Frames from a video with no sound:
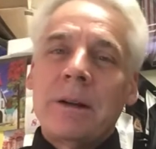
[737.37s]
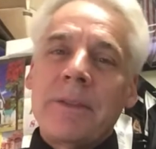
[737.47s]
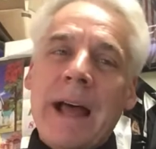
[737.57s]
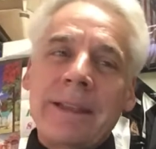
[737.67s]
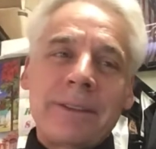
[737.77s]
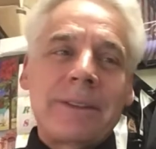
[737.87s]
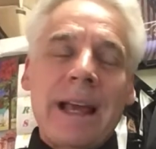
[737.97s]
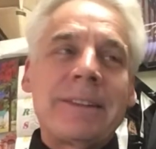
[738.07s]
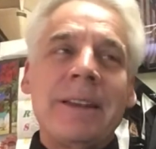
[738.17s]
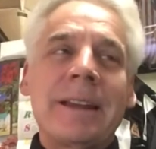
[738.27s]

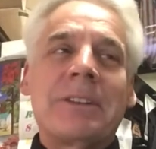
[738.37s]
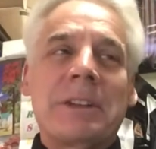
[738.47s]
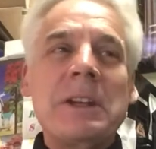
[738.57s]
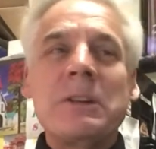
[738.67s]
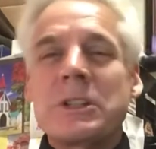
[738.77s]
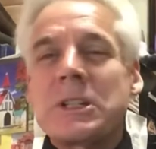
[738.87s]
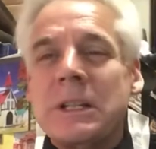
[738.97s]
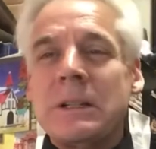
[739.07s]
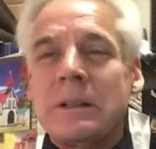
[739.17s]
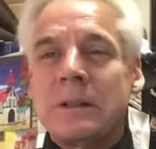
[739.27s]
that's an excuse
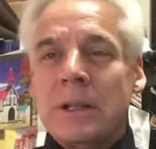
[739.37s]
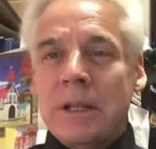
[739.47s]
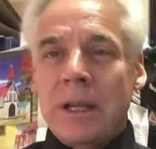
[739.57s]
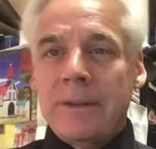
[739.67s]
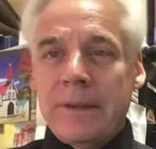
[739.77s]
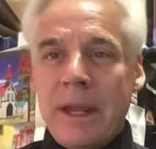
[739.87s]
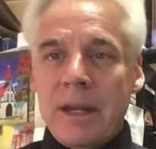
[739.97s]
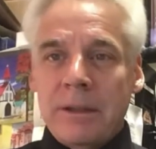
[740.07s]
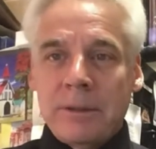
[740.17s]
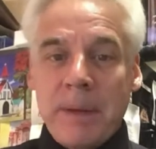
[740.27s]
too, is
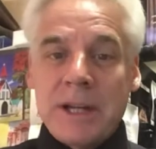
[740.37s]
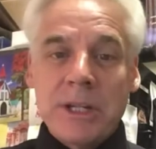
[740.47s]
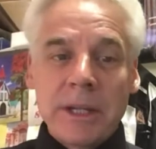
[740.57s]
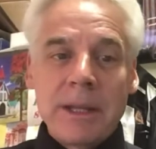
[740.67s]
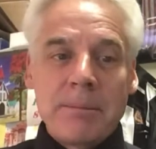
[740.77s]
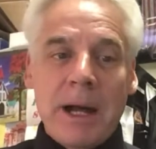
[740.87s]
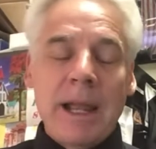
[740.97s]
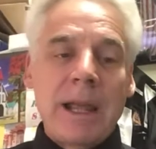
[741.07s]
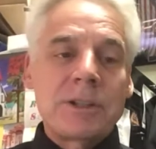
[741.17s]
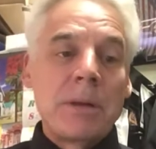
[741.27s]
saying, especially at my
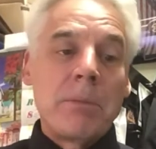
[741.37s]
age.